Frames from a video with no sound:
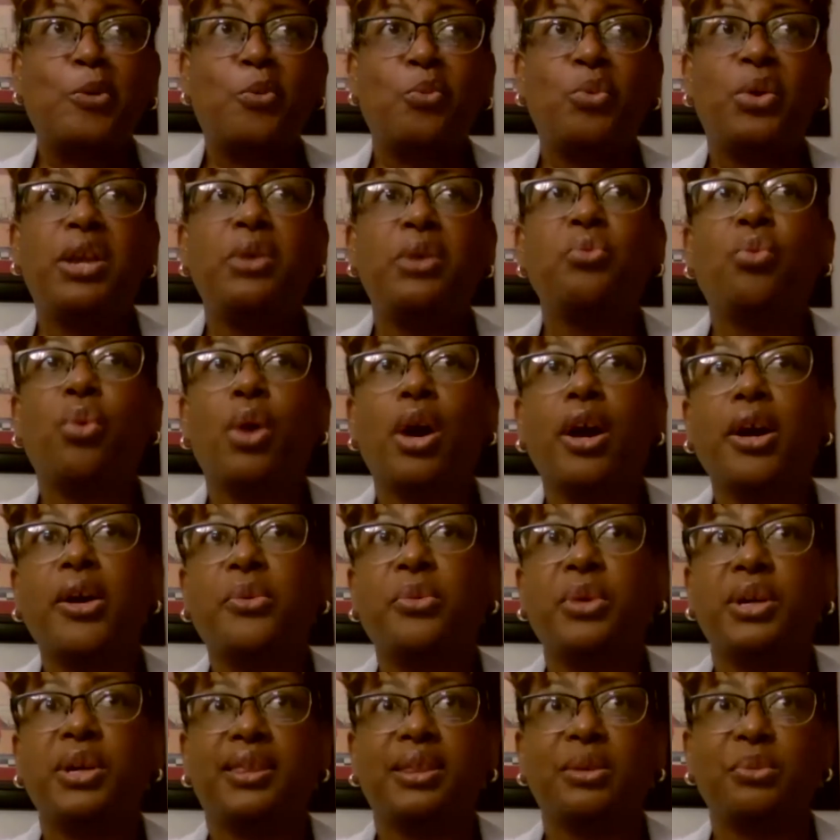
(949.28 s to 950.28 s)
we
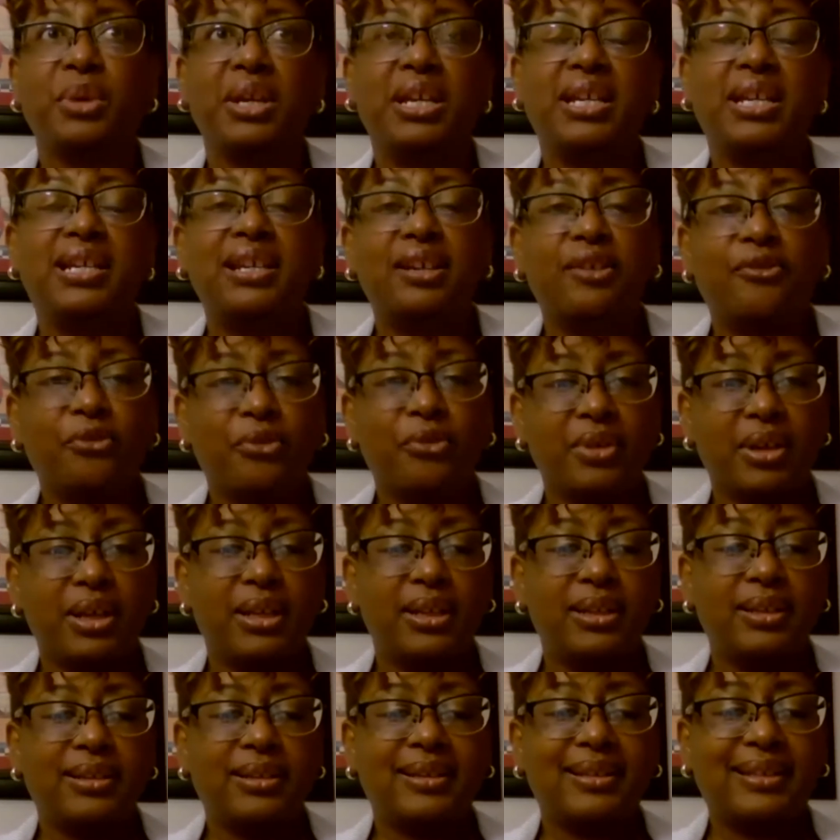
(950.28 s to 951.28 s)
work with three
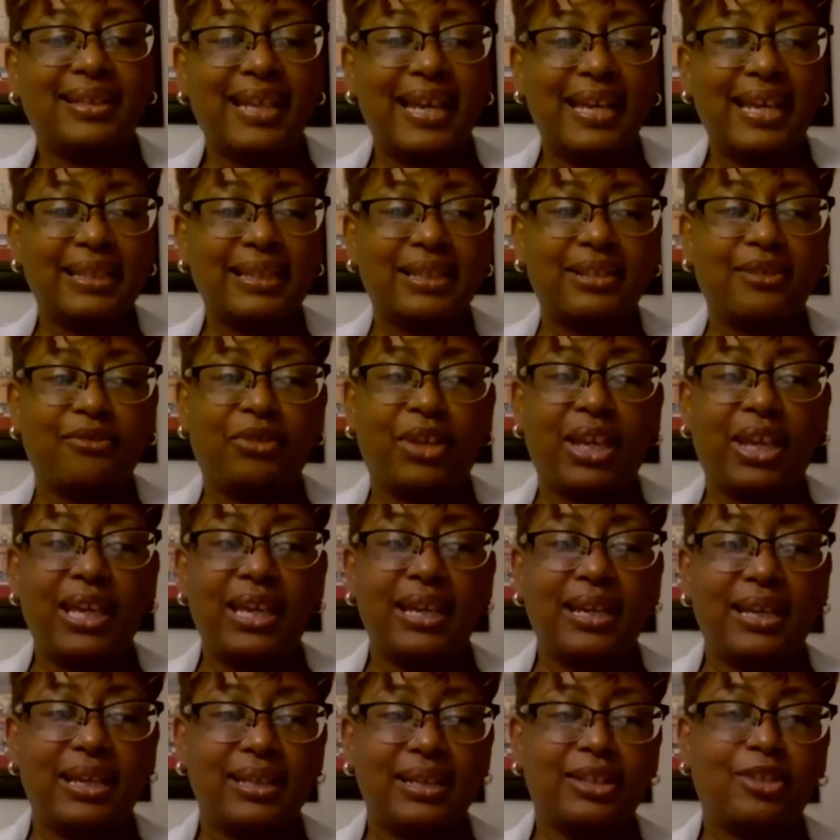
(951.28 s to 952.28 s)
different sets of
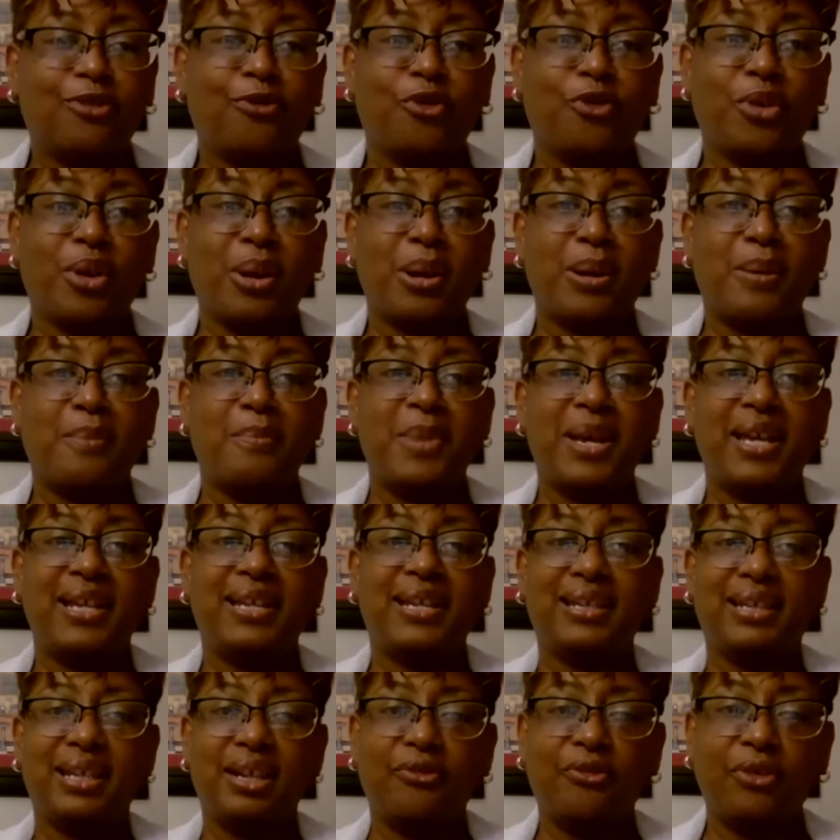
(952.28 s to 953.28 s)
kids from
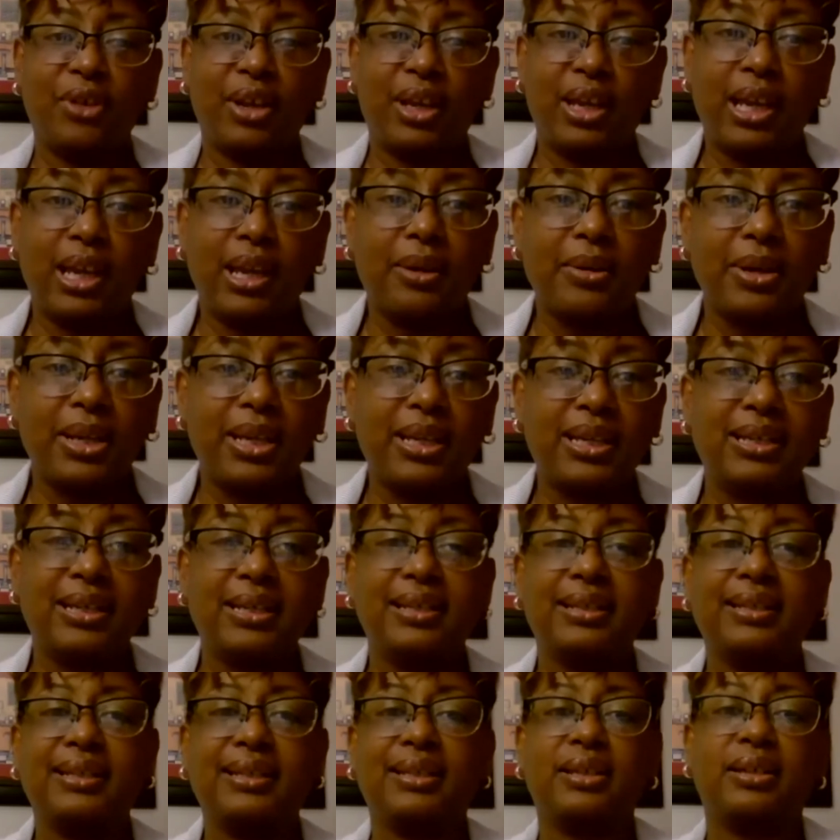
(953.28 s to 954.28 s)
different
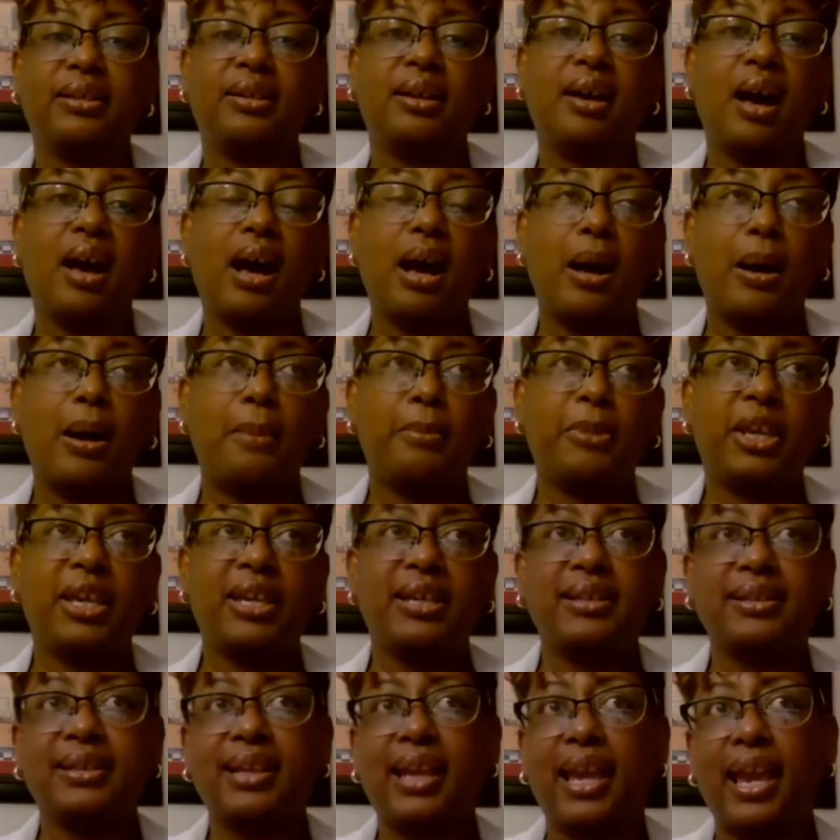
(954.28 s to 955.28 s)
areas um,
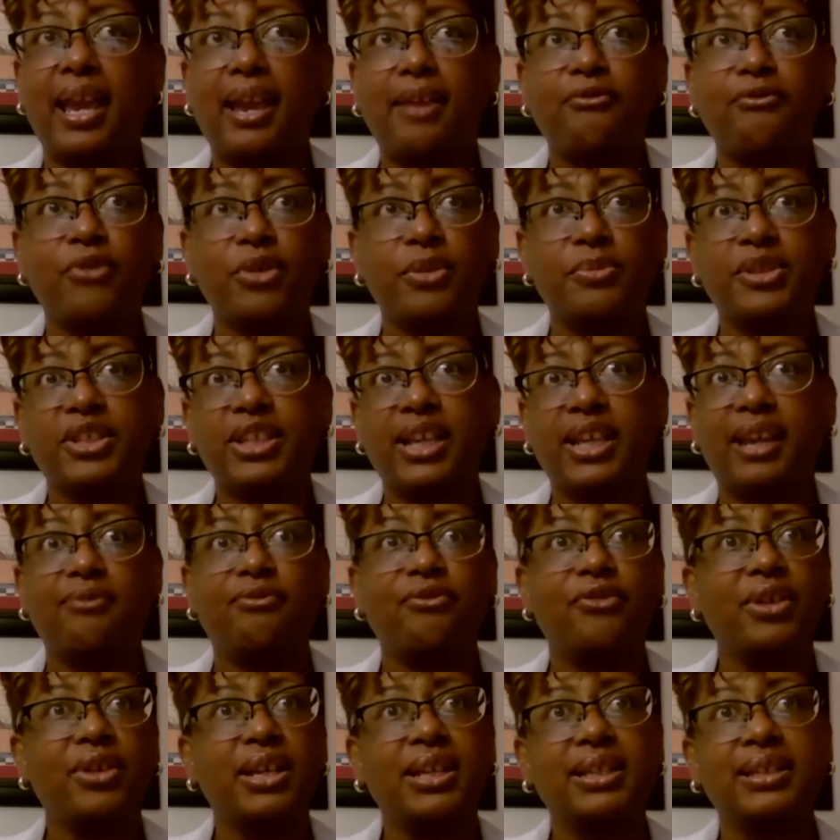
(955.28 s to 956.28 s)
kids came from
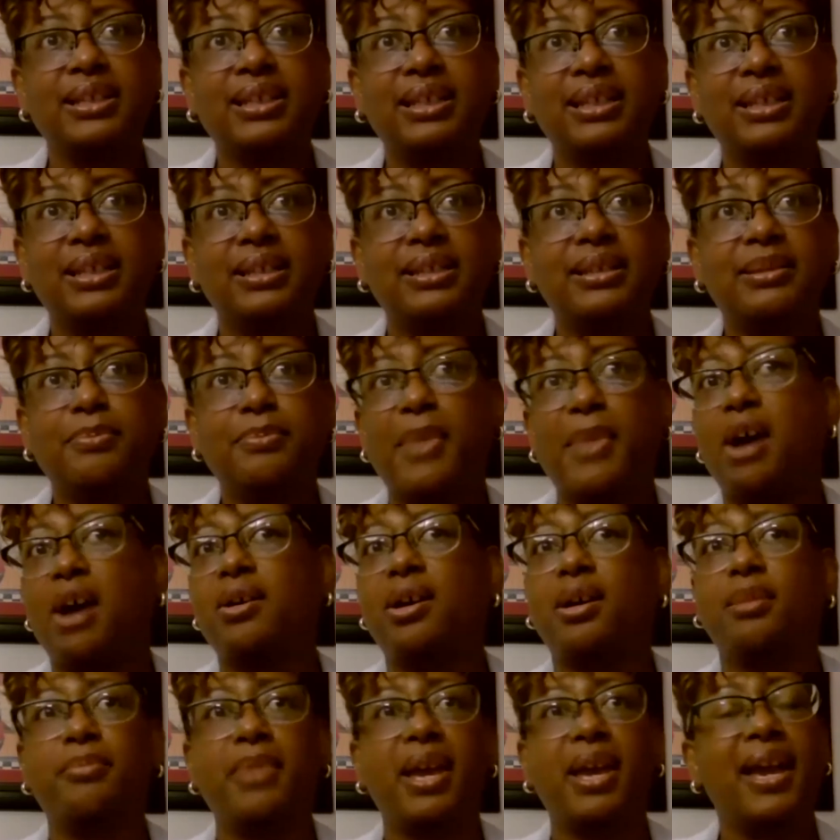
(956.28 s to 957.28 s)
st francis
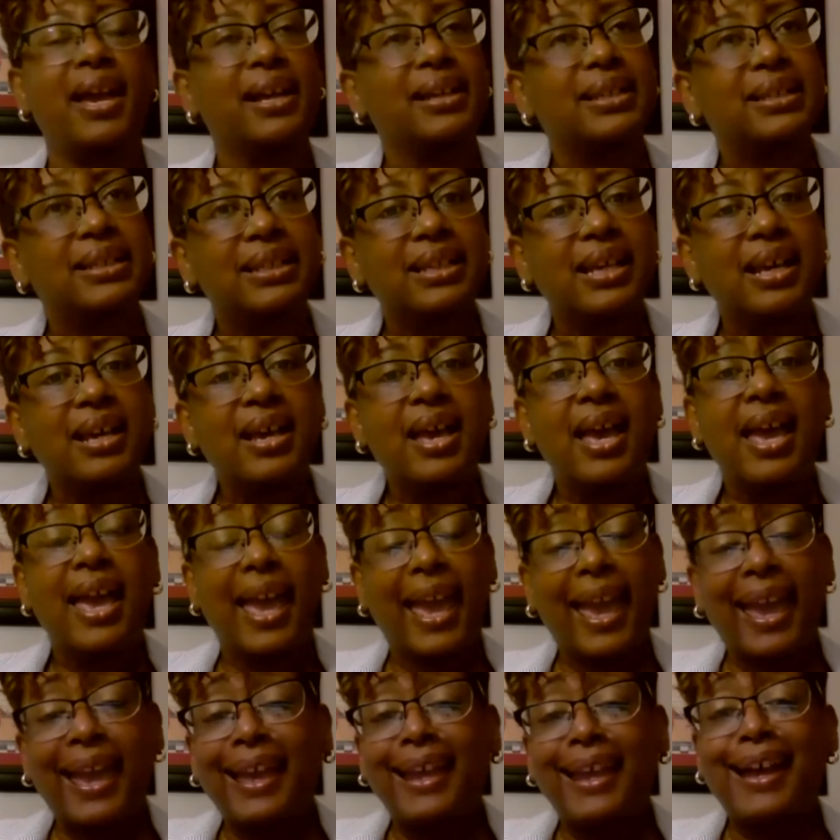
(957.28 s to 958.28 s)
malcolm x
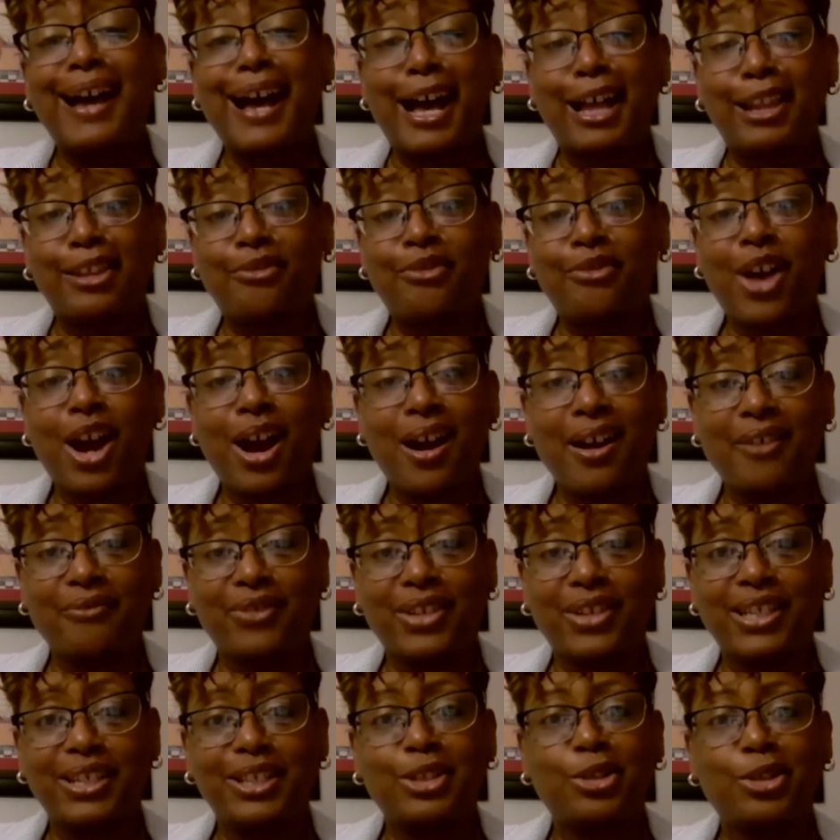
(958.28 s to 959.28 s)
and olive
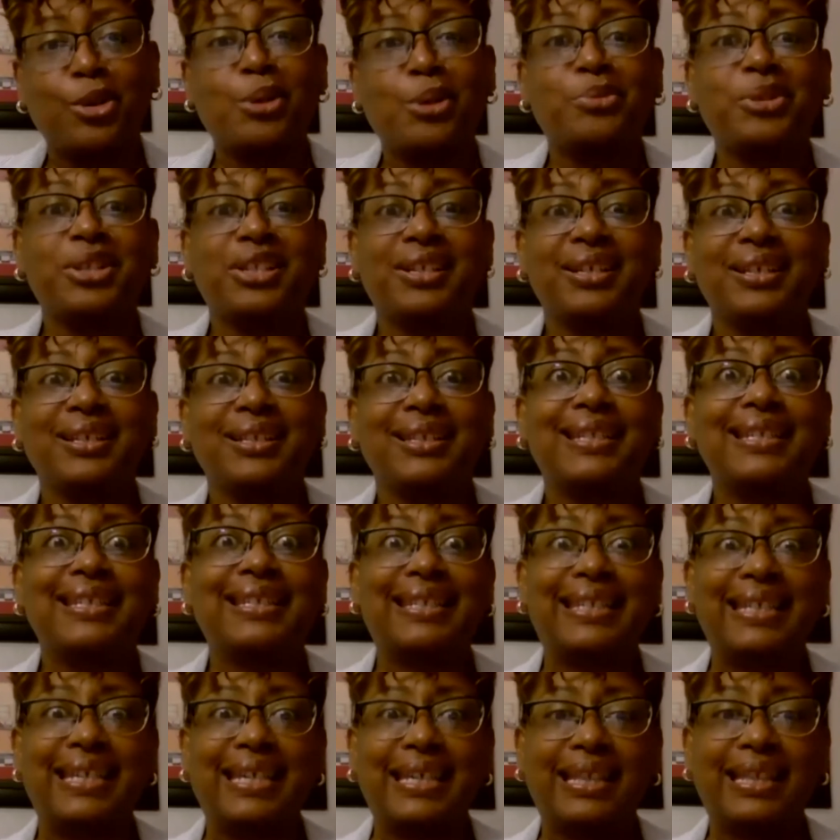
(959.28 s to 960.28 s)
harvey so it was good to
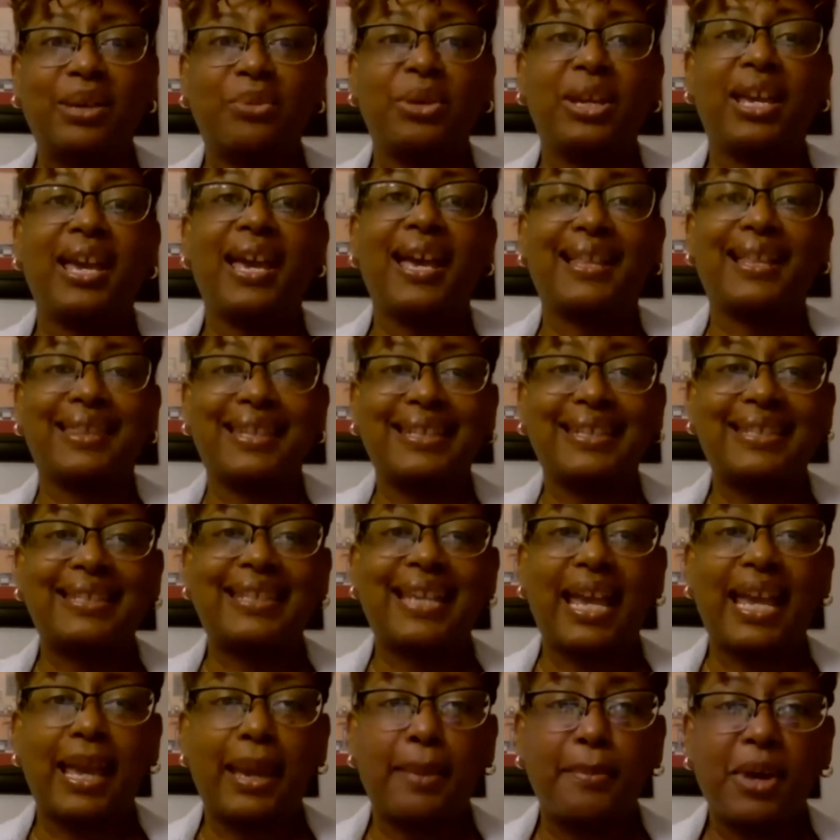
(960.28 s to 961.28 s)
see that we had the
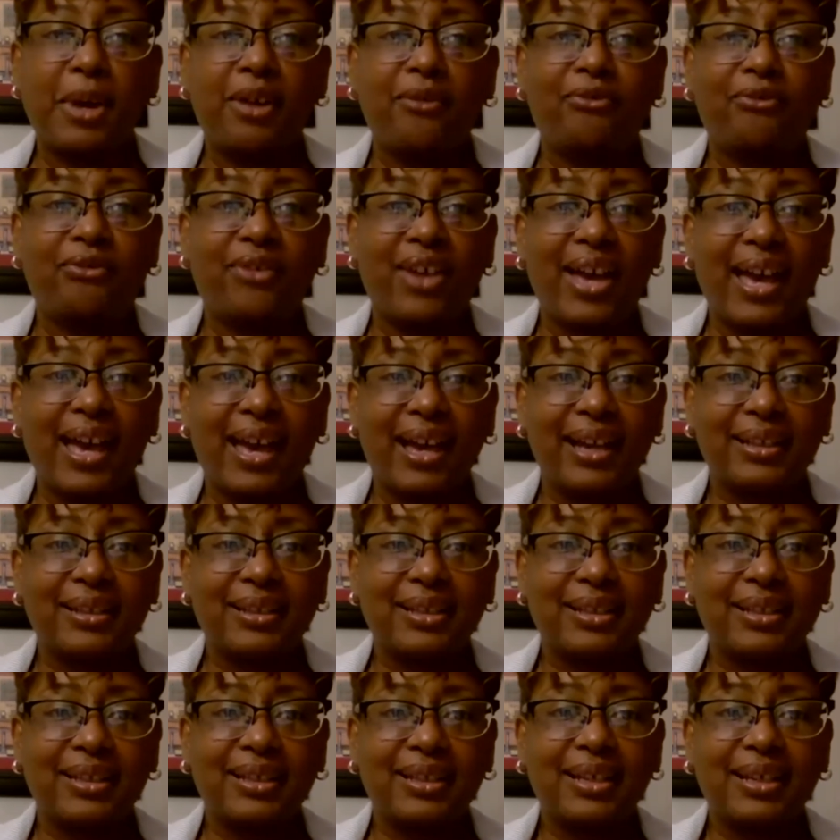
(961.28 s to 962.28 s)
same effect